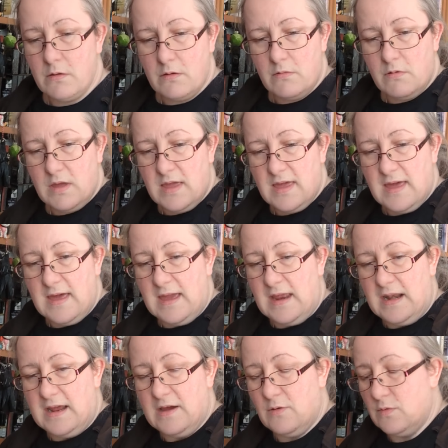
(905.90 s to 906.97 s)
Okay,
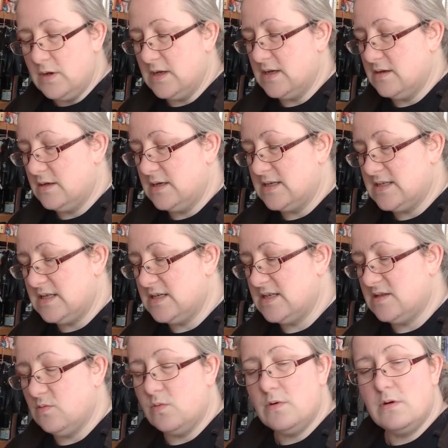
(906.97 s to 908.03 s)
now, is
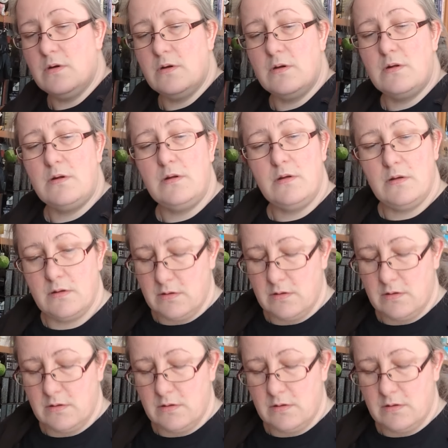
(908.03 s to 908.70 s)
this the one